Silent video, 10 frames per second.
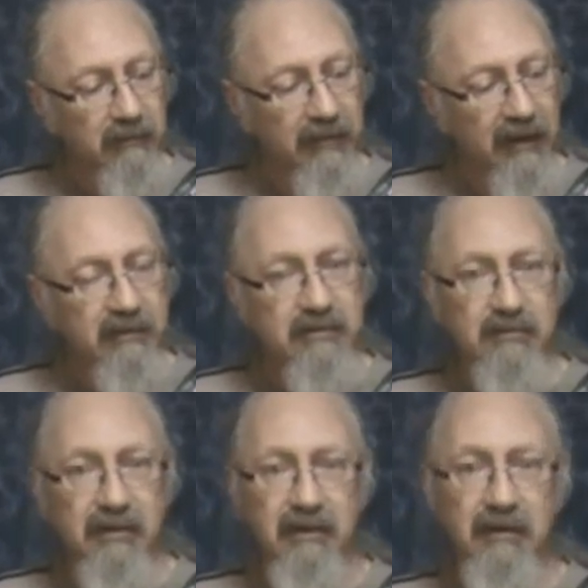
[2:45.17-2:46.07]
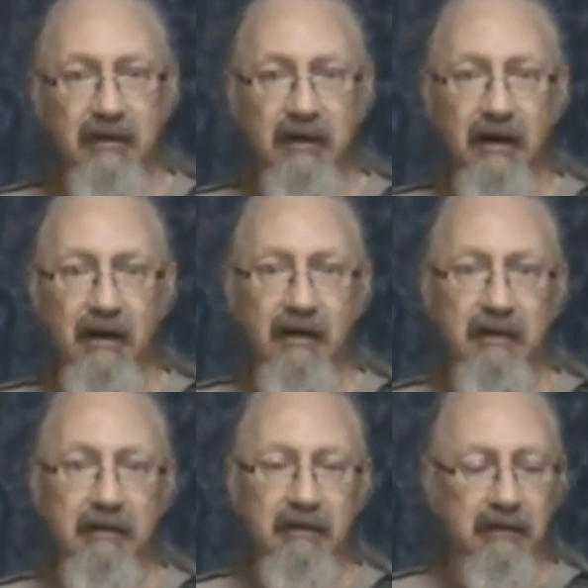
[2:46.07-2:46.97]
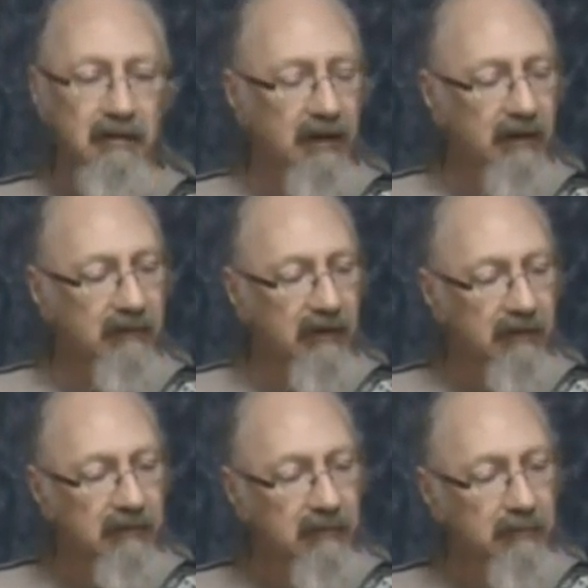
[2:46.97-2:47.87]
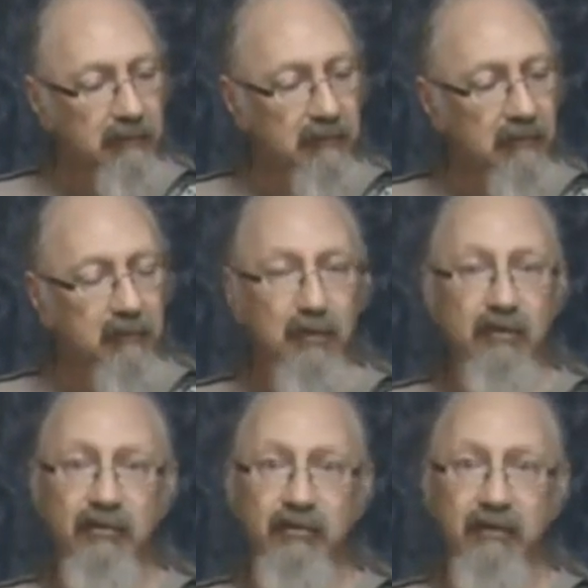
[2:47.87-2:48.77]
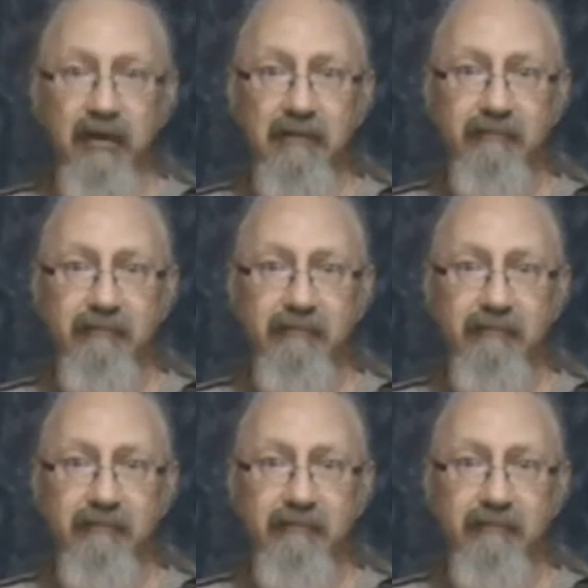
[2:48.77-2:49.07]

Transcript: play the string and then mute the string.